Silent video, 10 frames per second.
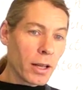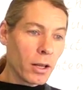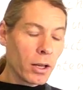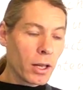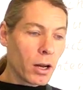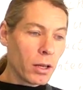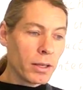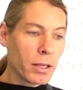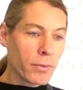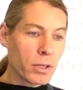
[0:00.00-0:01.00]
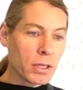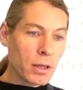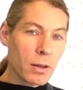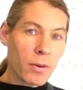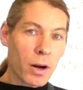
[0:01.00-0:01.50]
and look at all the difference
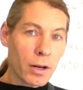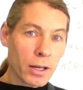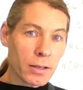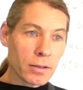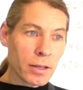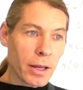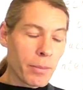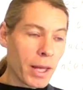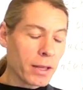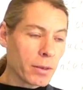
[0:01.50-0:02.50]
in the Vargas and make the